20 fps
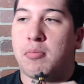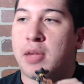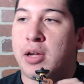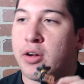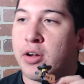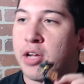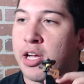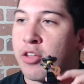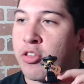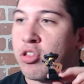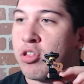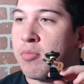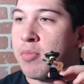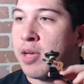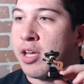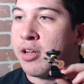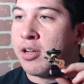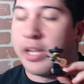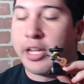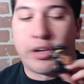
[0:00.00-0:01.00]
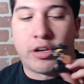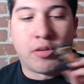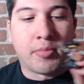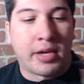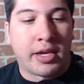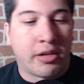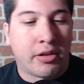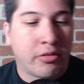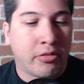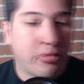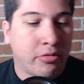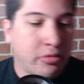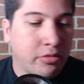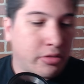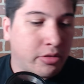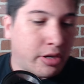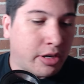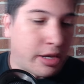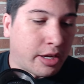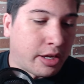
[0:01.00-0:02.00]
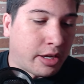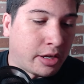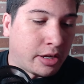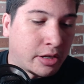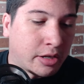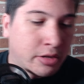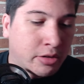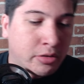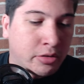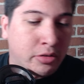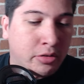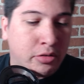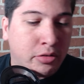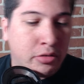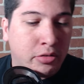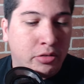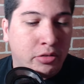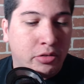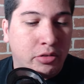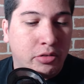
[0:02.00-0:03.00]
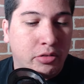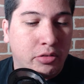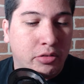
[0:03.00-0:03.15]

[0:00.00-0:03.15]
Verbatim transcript: Mariachi Man, Lego Man, and